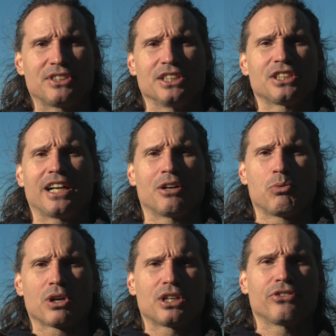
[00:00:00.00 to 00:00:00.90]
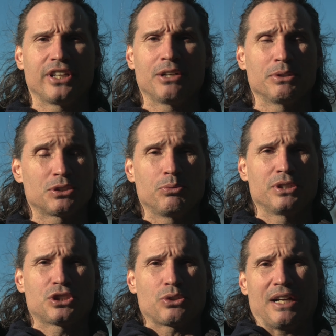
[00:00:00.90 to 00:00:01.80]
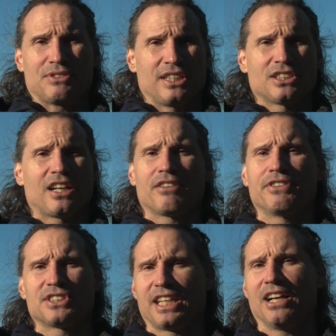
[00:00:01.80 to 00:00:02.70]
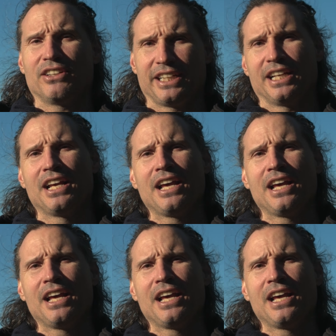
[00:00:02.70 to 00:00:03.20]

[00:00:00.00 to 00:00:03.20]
the entire workout thing, which drives the entire physicality.